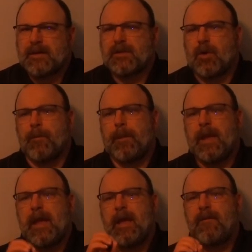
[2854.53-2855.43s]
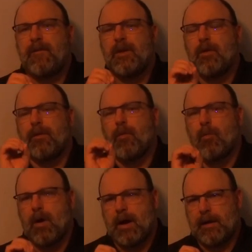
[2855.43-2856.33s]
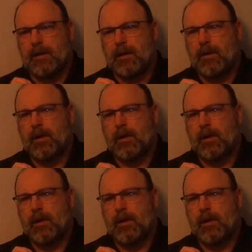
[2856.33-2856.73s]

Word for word: So if you're the one,